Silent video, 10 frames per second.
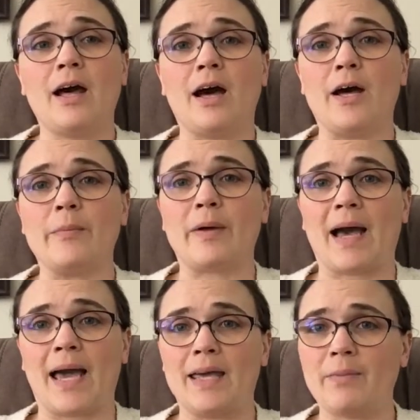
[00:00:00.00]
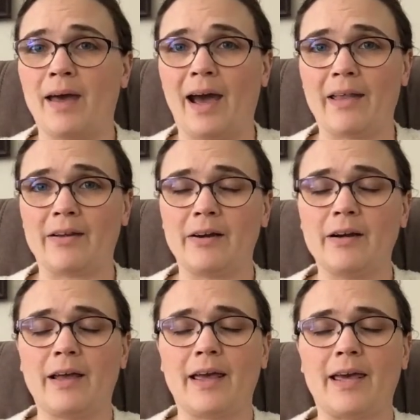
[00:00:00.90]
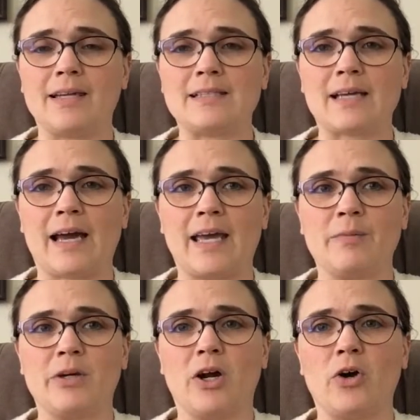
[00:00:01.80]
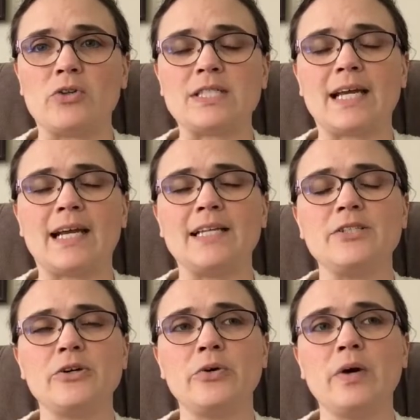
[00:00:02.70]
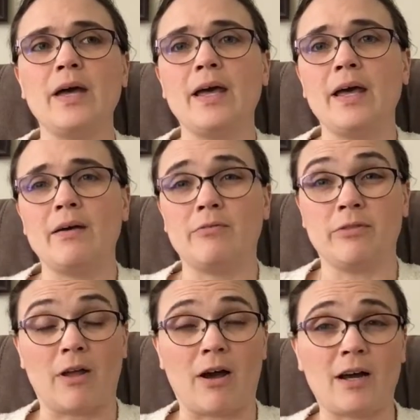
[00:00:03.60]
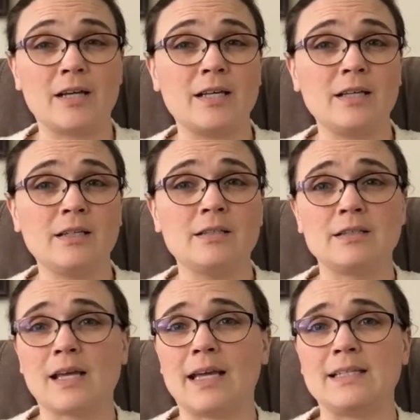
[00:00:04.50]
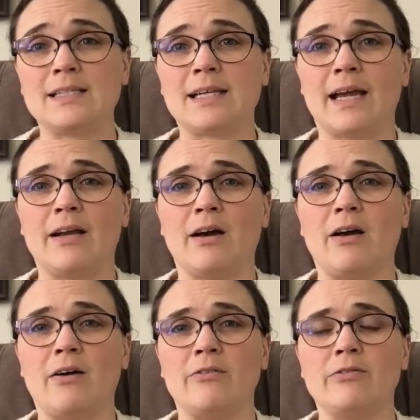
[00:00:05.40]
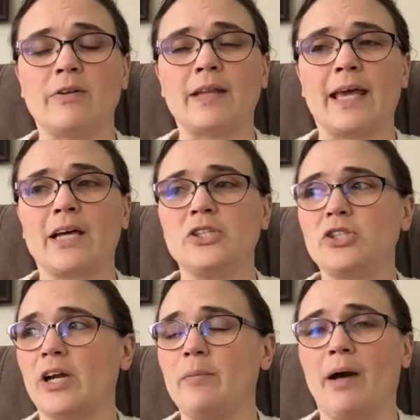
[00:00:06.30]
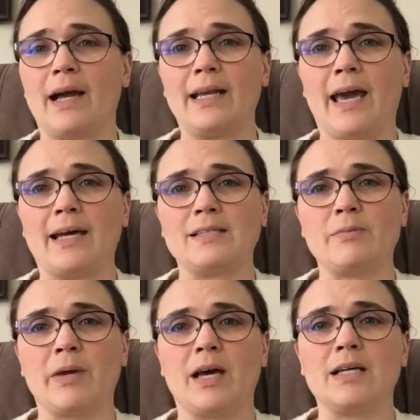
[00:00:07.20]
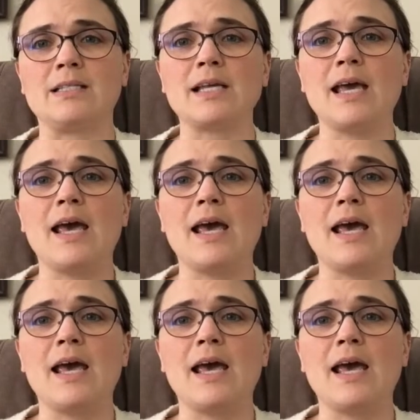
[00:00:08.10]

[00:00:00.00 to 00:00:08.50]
I am Heather and I am your host, and I do vlogs instead of like a straight podcast because